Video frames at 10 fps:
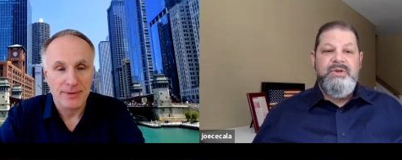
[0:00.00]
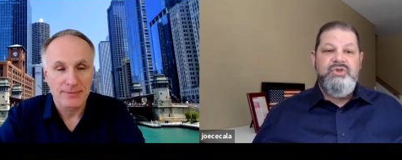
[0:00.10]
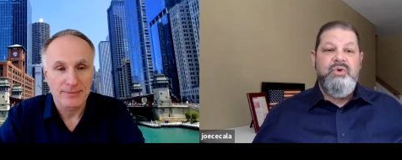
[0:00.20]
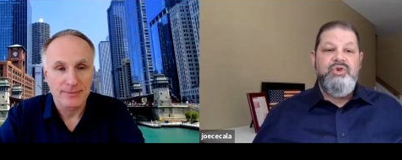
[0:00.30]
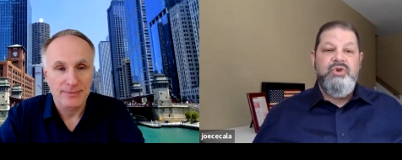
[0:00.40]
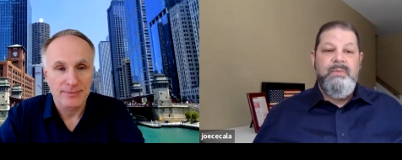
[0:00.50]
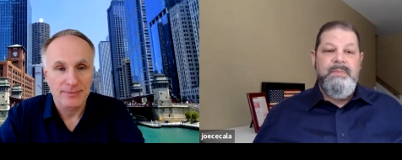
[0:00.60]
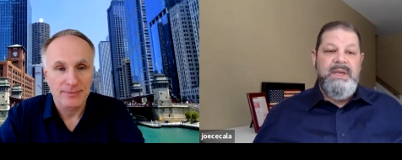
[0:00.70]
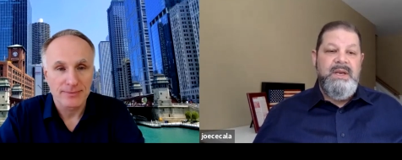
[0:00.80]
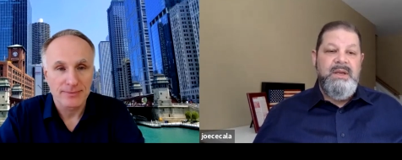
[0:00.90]
Speaker 1: a social
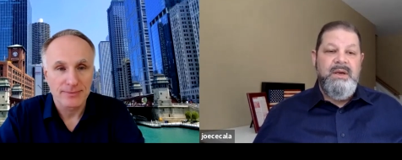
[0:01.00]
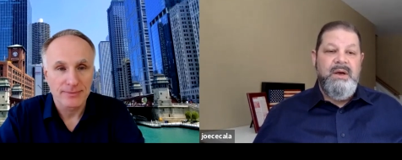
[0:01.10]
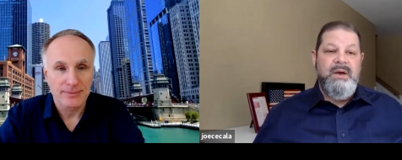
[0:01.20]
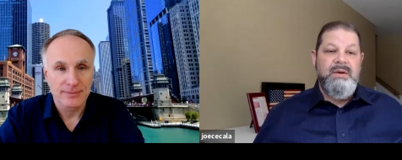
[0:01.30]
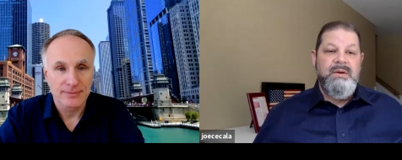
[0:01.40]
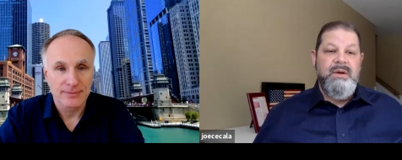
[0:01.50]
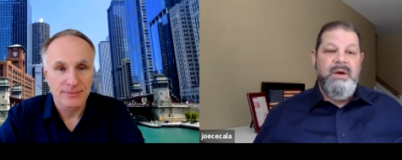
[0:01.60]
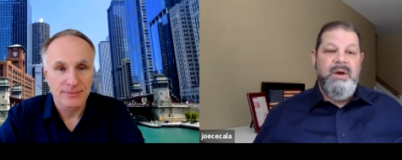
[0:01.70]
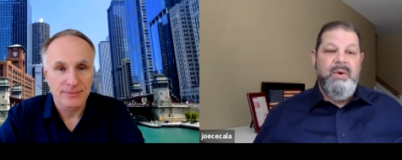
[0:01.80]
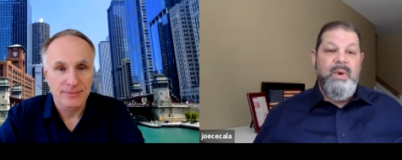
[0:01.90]
media
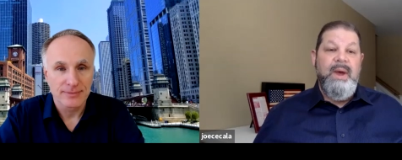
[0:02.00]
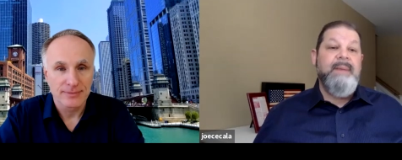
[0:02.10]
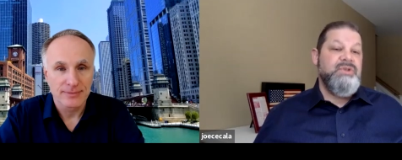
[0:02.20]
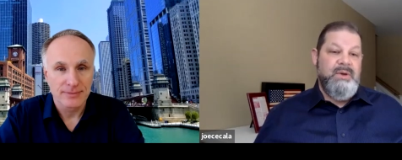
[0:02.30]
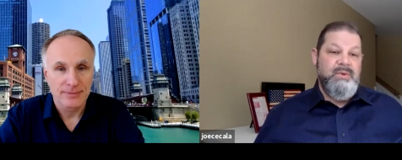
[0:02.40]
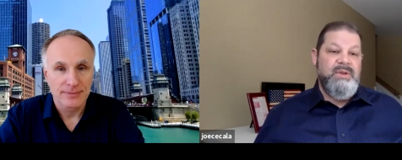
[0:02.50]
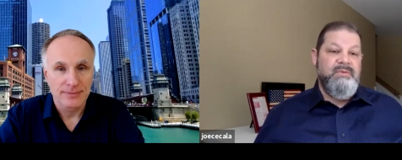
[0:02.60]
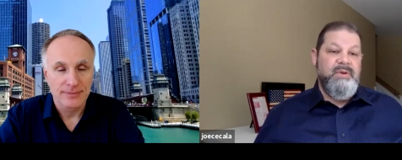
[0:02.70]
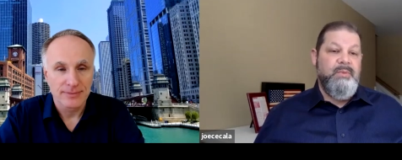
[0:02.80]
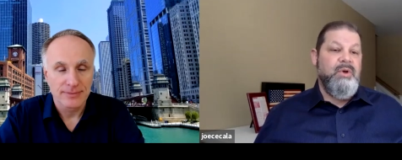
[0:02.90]
uh, website we
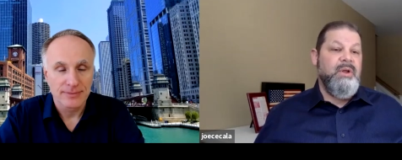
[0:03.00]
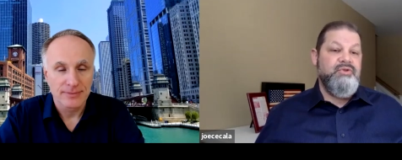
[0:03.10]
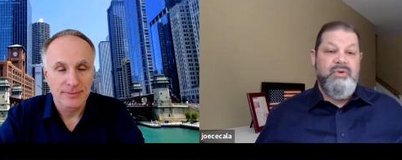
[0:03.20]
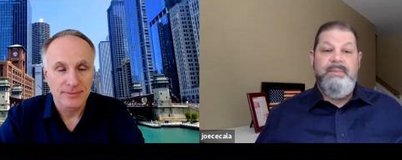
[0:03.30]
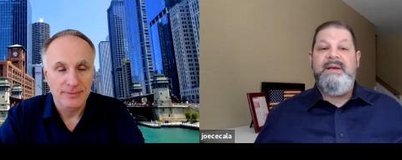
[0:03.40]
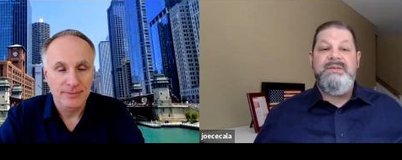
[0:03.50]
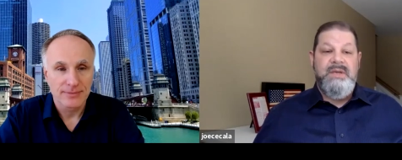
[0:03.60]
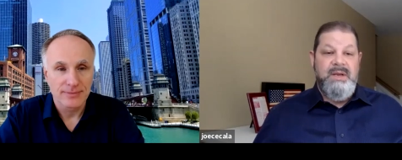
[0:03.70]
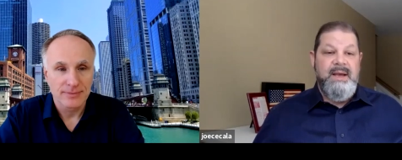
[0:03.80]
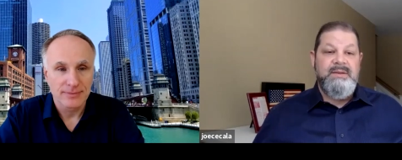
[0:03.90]
developed called
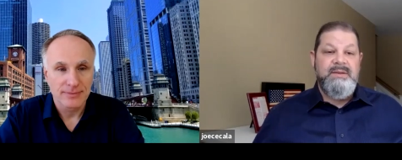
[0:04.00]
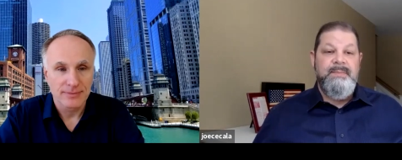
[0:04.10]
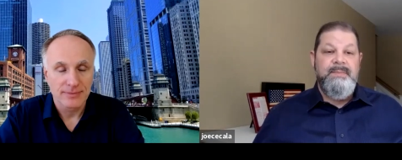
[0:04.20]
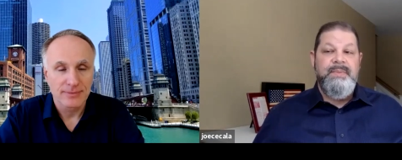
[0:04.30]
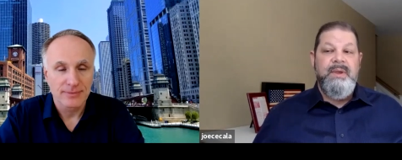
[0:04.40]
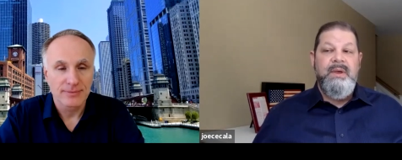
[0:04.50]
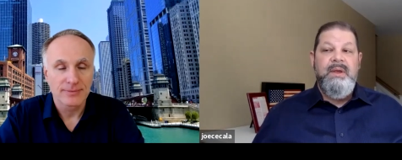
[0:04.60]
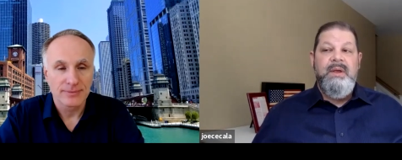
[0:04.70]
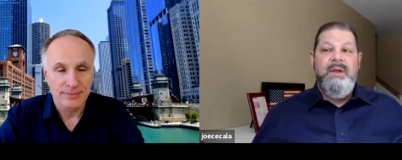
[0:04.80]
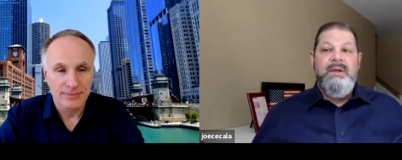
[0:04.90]
DreamX Connect.
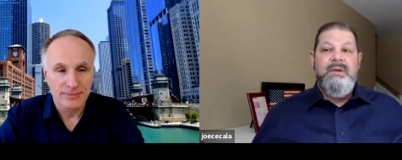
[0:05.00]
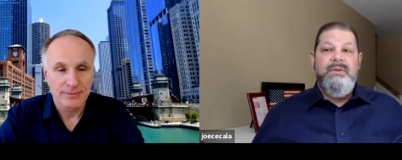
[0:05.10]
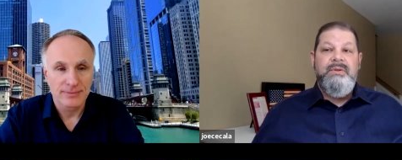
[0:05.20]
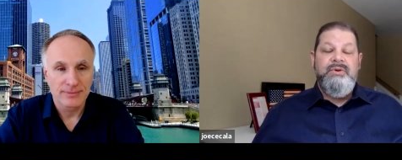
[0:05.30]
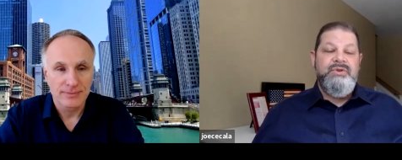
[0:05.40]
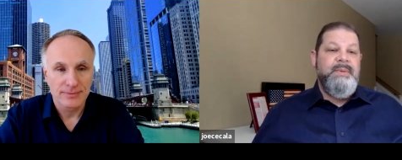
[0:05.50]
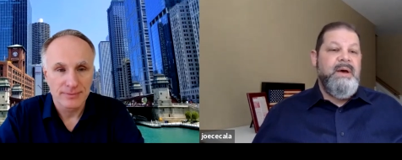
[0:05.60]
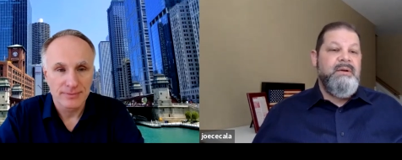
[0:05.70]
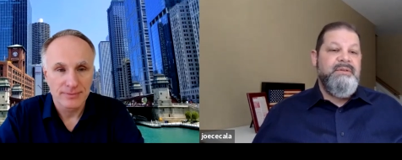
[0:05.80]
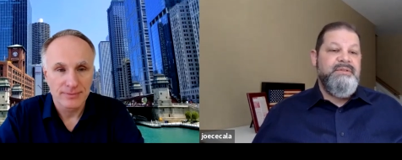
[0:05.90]
There's
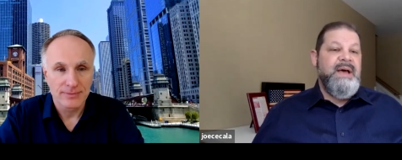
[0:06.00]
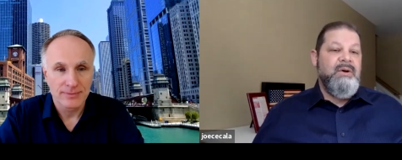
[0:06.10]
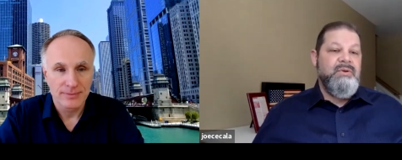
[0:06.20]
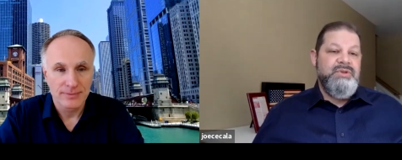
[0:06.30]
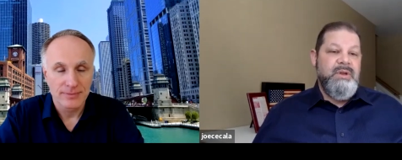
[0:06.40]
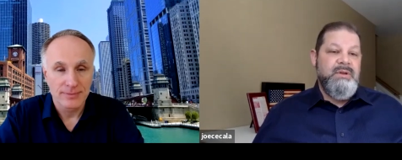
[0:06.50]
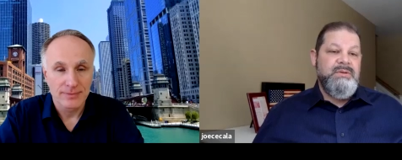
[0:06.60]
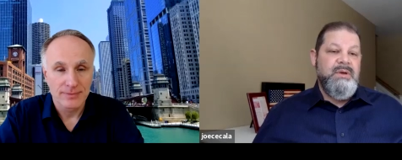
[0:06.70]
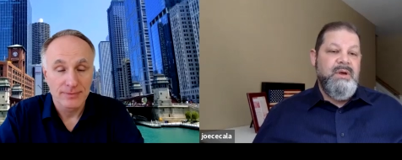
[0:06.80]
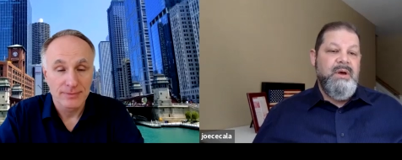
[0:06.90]
about a
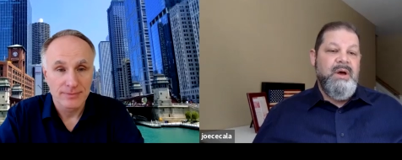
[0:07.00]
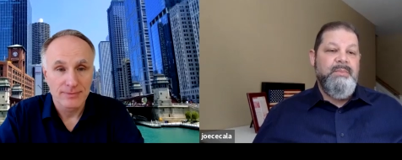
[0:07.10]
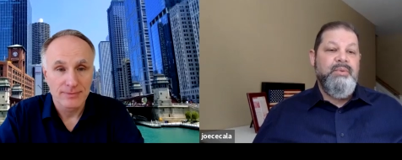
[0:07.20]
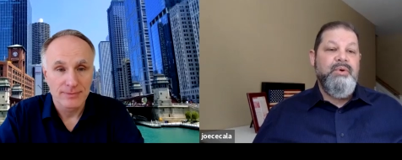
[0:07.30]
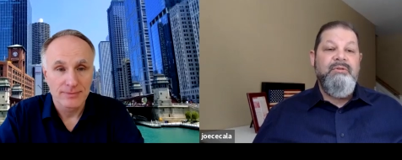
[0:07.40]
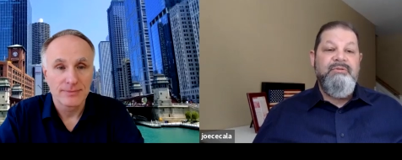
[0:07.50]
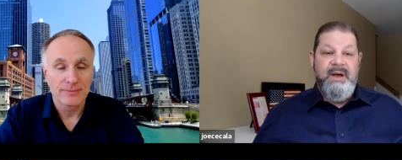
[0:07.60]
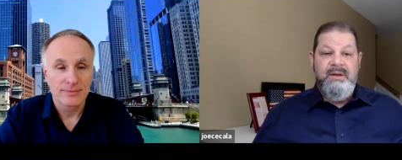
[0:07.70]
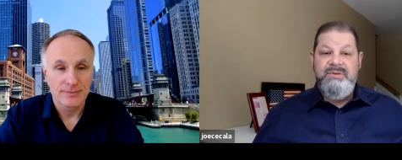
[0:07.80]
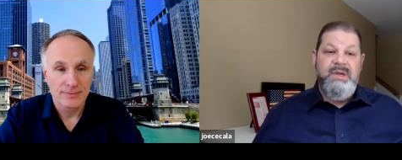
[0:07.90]
thousand uh,
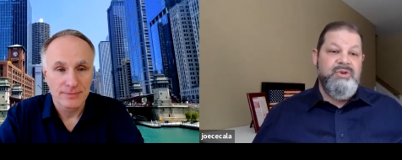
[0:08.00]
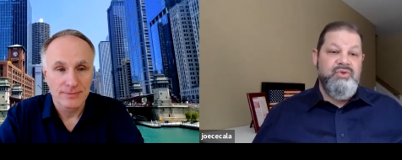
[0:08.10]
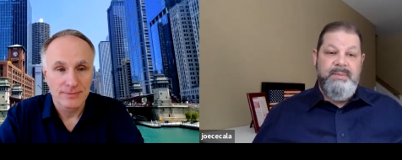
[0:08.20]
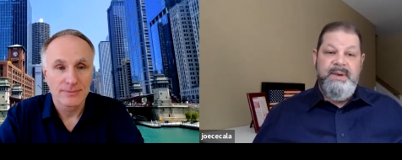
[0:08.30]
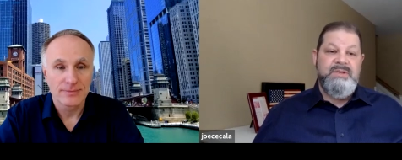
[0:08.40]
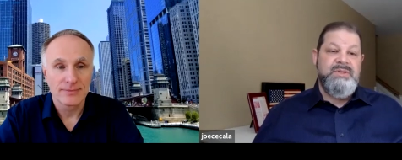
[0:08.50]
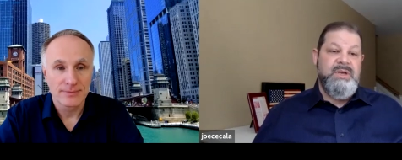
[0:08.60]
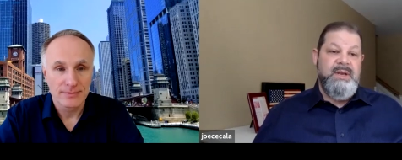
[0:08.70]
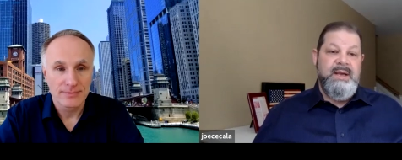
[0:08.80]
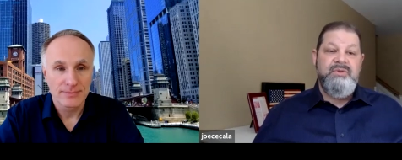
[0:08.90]
profiles in
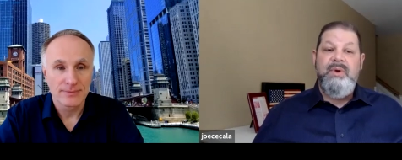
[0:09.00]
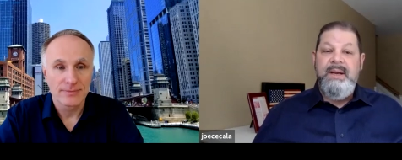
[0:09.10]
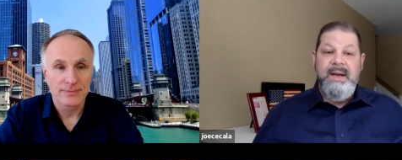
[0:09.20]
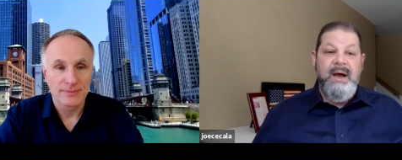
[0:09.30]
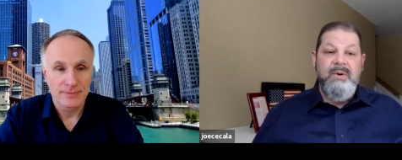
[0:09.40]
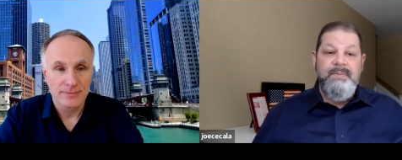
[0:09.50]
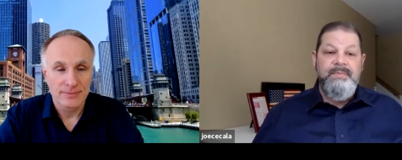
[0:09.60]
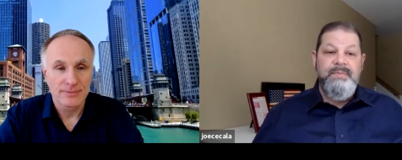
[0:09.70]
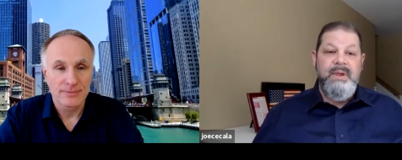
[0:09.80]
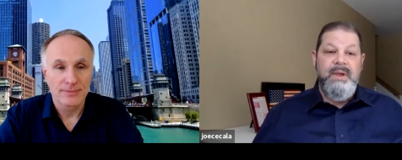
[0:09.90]
DreamX Connect right now,
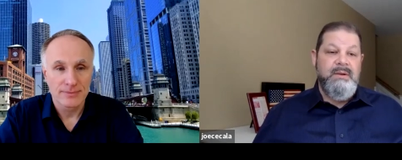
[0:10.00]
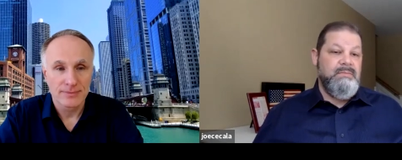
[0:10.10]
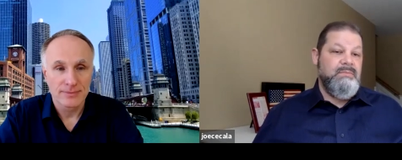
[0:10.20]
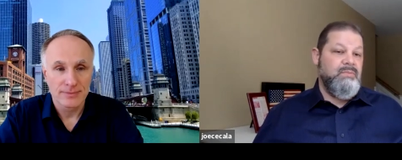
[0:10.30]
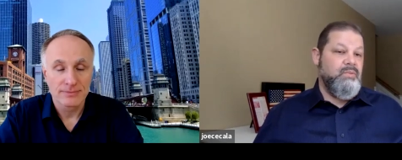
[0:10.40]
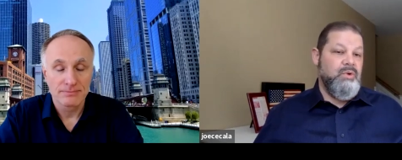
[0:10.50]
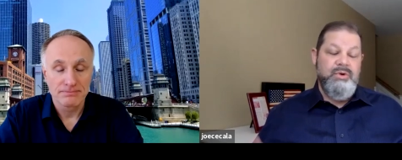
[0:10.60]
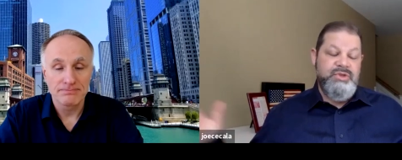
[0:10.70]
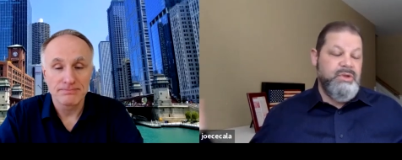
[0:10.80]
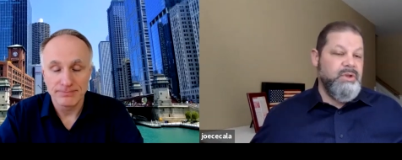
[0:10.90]
and we're
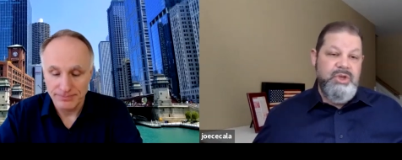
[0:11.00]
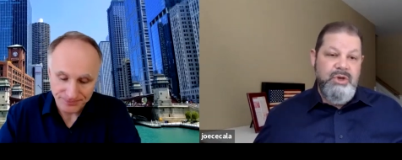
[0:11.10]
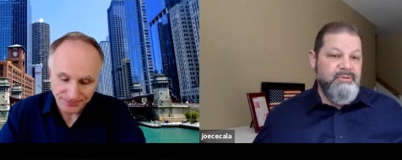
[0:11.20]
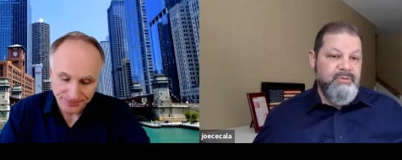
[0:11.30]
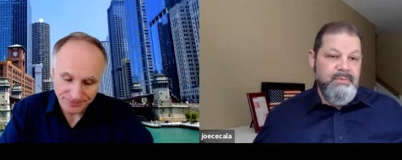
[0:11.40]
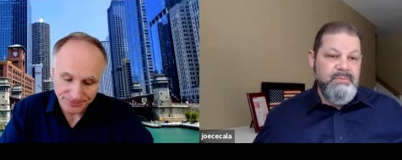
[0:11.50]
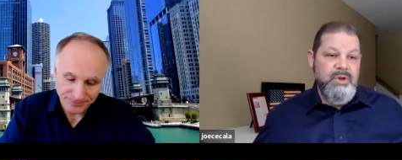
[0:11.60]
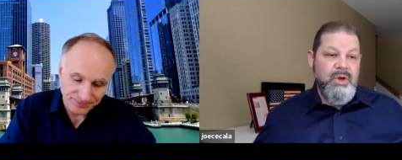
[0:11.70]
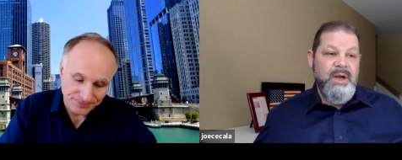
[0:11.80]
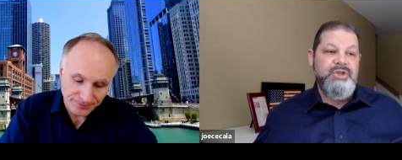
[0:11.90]
hmm. still a year from
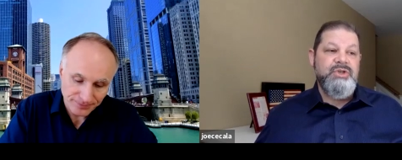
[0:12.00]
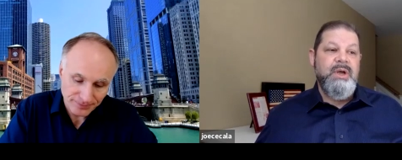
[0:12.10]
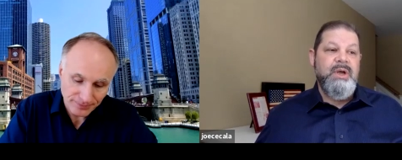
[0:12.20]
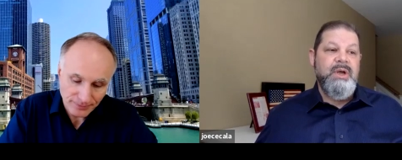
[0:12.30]
launch.